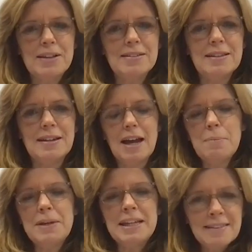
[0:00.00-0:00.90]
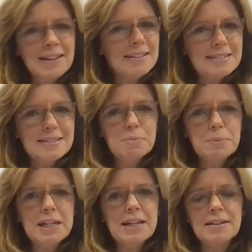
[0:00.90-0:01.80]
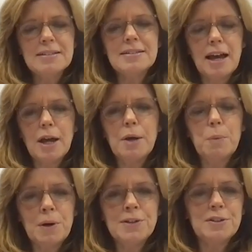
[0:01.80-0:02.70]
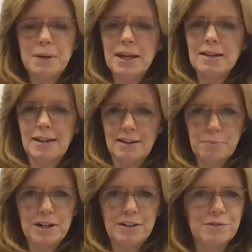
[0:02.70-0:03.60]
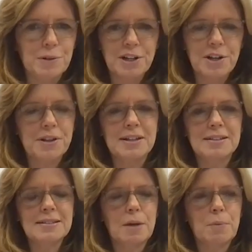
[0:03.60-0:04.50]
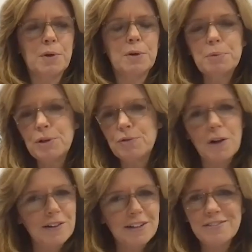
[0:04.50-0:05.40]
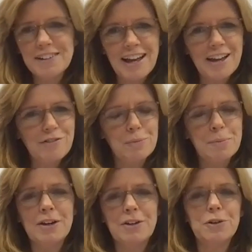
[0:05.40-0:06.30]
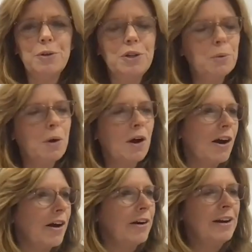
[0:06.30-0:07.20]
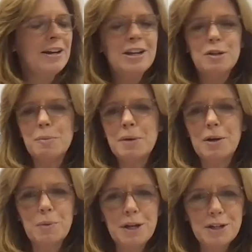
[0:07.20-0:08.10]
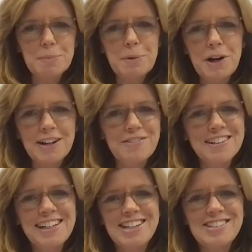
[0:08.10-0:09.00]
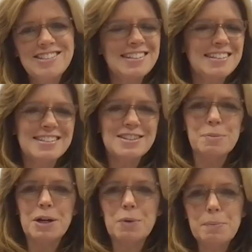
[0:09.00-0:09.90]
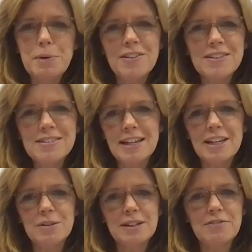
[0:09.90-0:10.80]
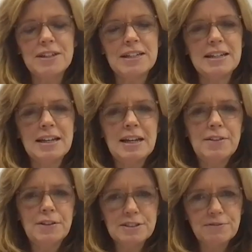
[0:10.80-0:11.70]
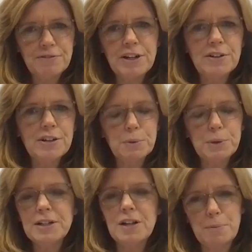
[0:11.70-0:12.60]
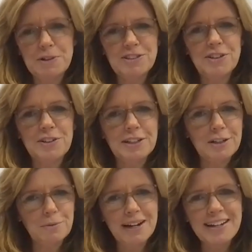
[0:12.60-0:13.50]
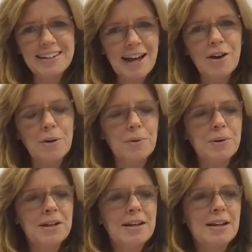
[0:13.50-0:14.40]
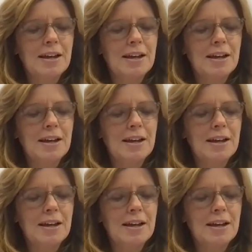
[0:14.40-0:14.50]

is that I'm in this because I want to make life better for Oregonians. I want to improve quality of life no matter who you are, no matter what your party affiliation is, no matter what part of the state you live in. There's a very real opportunity right now